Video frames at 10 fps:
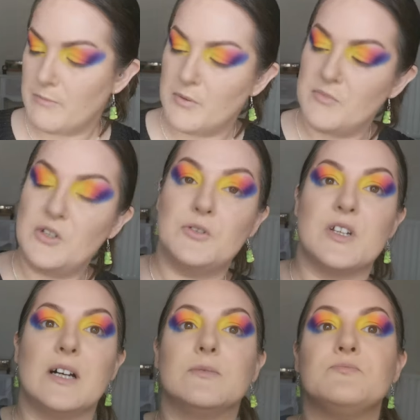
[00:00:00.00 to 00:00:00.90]

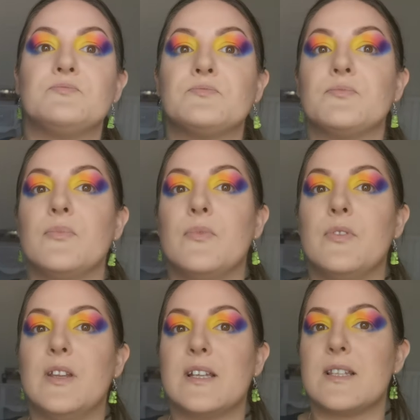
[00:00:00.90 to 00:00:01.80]
Bermuda.
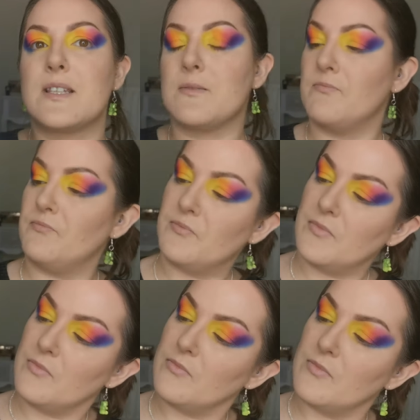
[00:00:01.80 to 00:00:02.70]
This
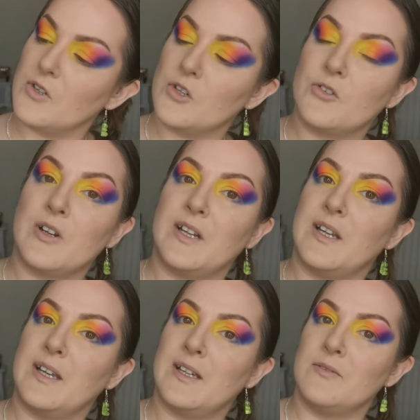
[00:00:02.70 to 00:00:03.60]
green
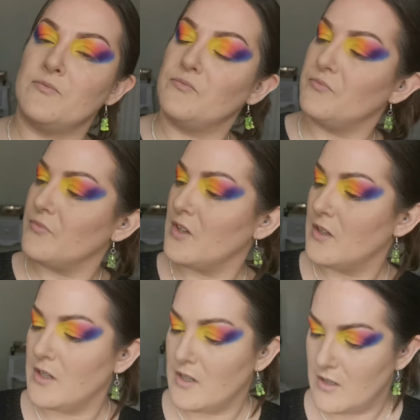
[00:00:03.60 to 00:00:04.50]
here,
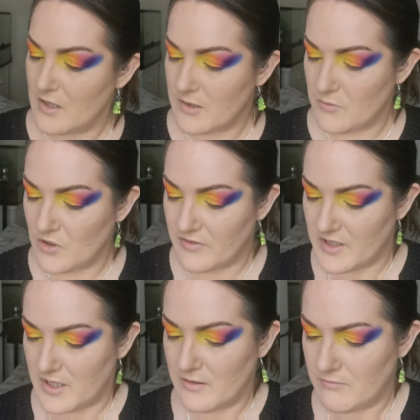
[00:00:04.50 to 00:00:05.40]
more of
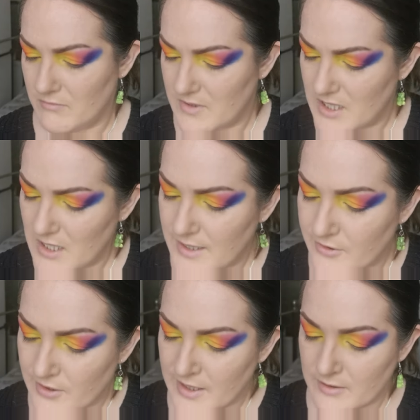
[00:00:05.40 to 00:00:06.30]
a teeny
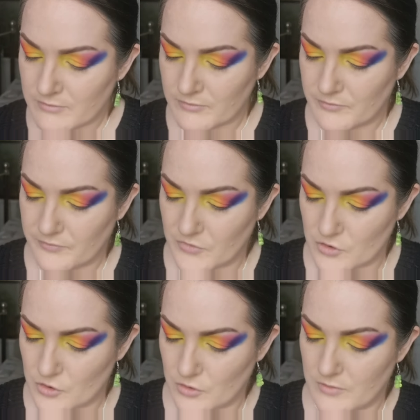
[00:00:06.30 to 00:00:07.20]
green, not
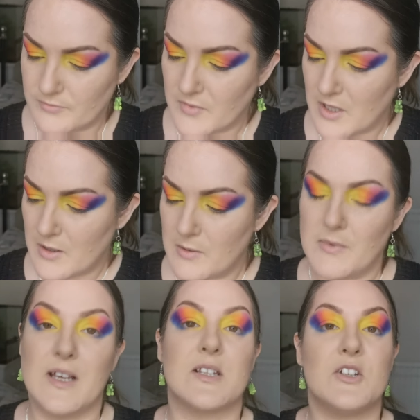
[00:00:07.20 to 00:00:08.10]
sure.
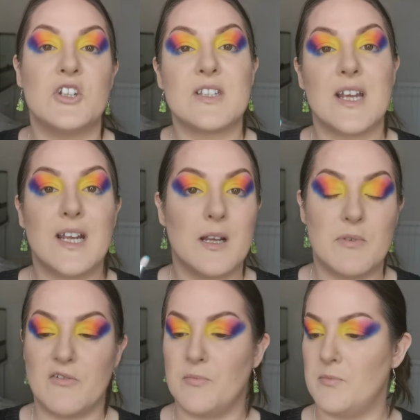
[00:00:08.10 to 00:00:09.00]
Yeah, so just taking a
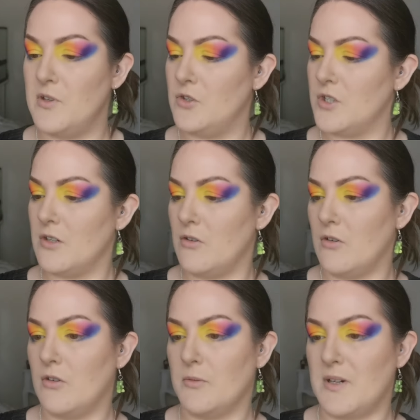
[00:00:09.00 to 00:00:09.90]
bit of Bermuda
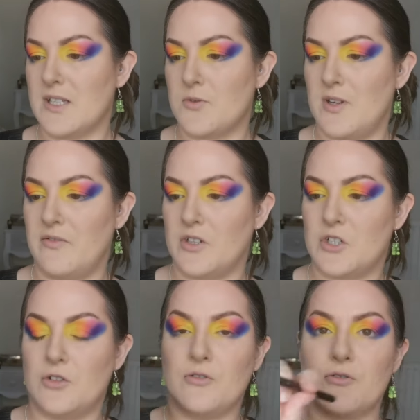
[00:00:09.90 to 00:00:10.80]
on my Zoeva
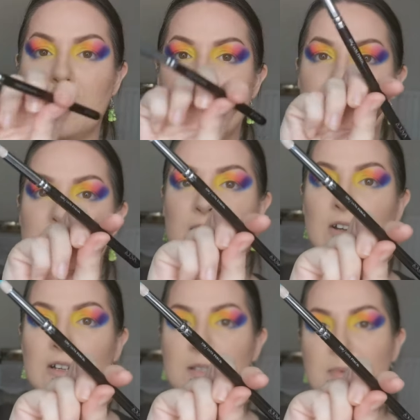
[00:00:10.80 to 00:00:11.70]
230
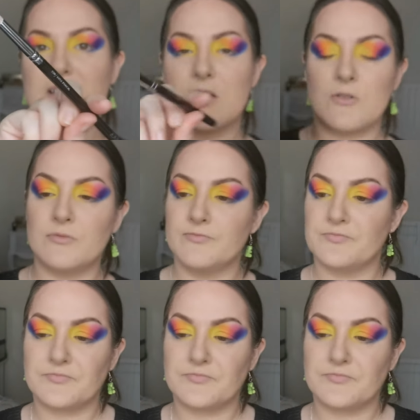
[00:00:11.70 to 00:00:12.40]
Luxe pencil